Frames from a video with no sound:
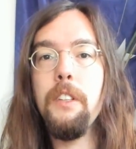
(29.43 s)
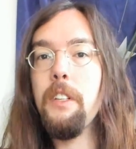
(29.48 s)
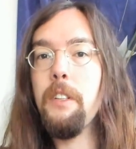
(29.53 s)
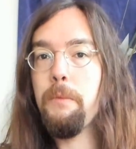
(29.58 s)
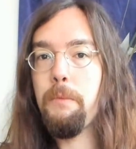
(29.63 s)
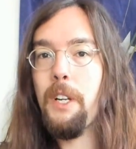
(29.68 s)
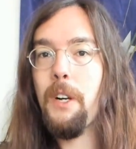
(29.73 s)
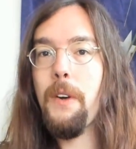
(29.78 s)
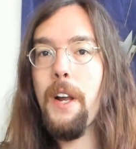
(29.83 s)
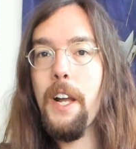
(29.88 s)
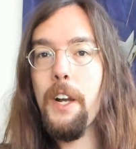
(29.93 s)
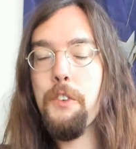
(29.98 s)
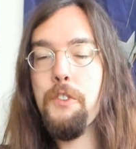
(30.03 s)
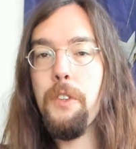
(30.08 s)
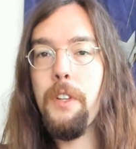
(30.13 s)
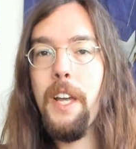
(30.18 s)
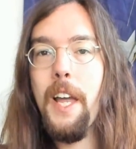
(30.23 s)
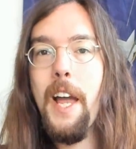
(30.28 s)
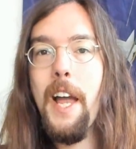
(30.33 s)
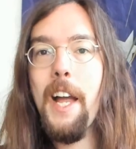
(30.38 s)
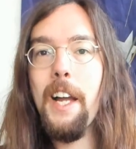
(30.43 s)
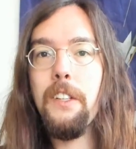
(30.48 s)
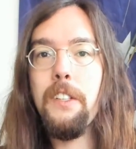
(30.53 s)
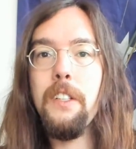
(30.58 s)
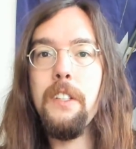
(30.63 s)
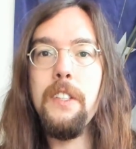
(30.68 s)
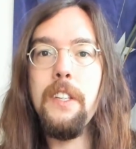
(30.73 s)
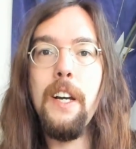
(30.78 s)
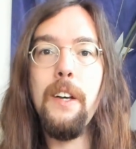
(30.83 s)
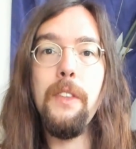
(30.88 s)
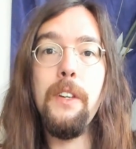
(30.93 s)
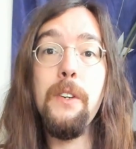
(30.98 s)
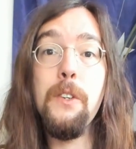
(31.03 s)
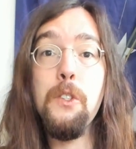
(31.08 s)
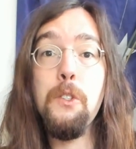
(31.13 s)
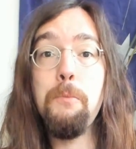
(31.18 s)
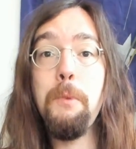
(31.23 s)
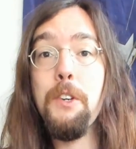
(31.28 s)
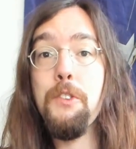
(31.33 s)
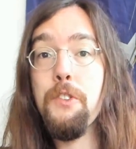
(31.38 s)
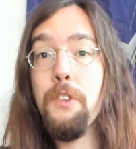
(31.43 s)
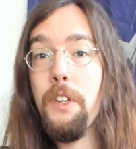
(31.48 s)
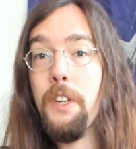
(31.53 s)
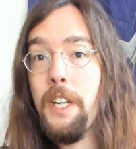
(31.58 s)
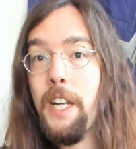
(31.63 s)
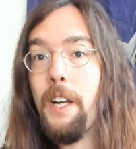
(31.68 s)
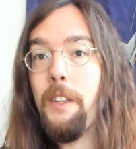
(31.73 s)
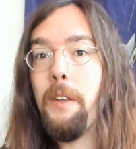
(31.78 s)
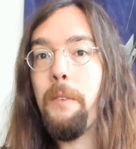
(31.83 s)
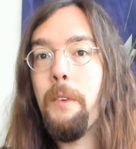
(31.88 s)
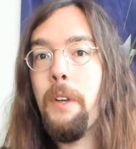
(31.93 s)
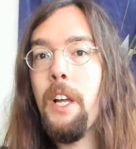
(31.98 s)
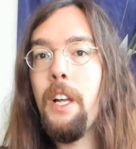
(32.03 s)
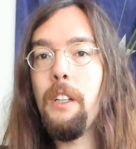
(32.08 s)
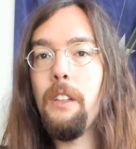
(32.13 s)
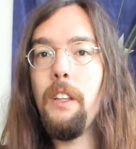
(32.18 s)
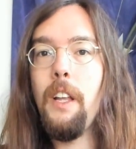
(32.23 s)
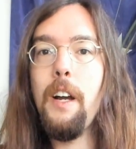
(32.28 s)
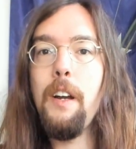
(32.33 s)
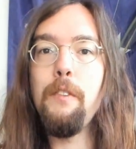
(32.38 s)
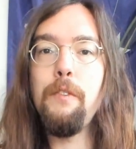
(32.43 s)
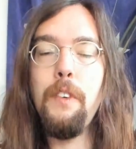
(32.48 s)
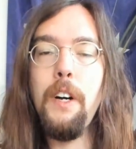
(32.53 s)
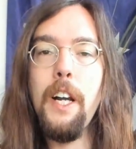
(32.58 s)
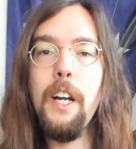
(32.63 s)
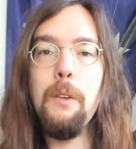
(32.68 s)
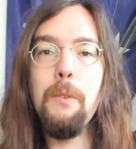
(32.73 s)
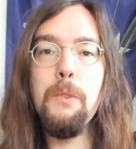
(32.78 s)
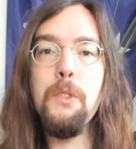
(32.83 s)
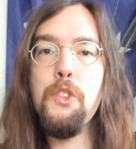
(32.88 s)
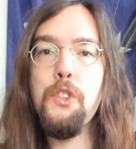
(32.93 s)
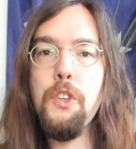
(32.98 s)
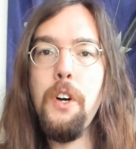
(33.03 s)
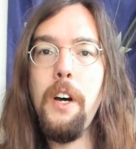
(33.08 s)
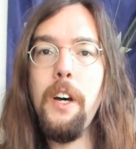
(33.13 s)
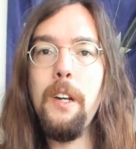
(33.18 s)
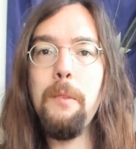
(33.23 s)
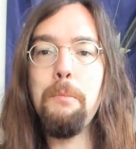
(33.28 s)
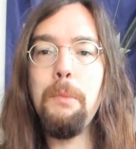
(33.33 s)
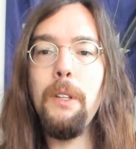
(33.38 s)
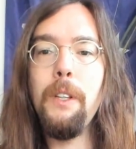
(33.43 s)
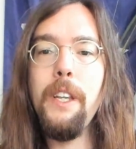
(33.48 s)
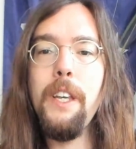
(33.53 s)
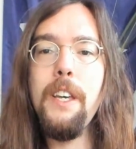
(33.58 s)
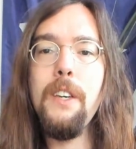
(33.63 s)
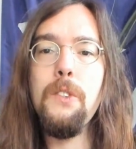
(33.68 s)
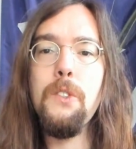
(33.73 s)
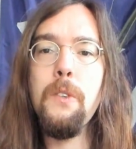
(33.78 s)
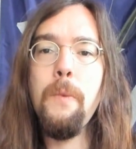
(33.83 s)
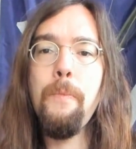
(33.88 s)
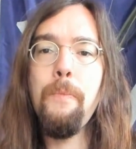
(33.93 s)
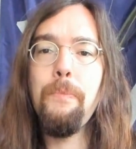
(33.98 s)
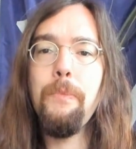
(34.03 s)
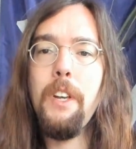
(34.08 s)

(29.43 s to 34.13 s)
They're actually acting down there, especially now that live fire was shot at police.